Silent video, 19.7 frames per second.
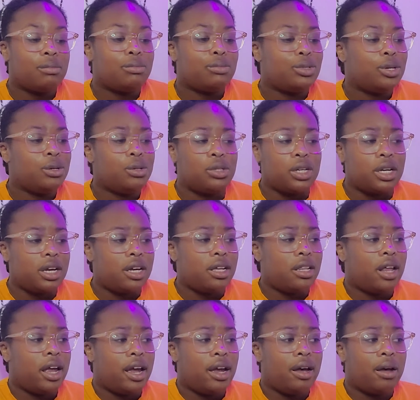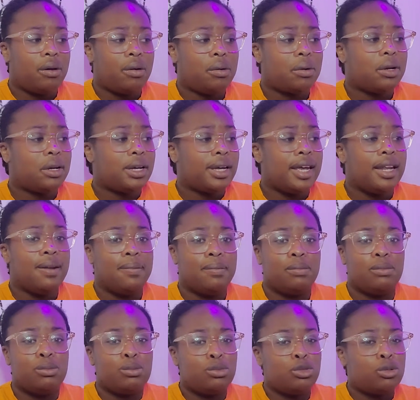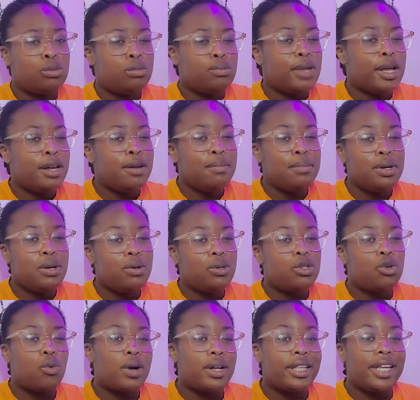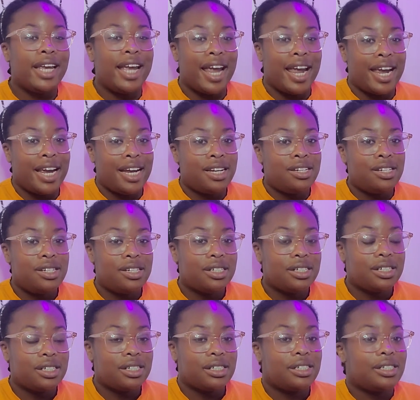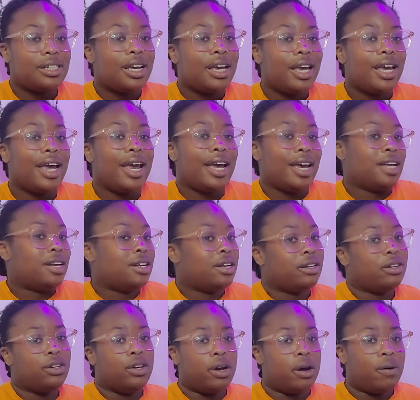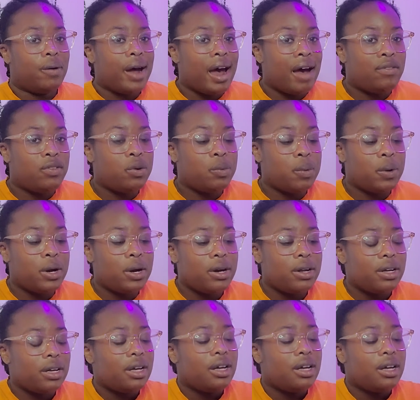usually like in the middle toward the end and, you know, afterward,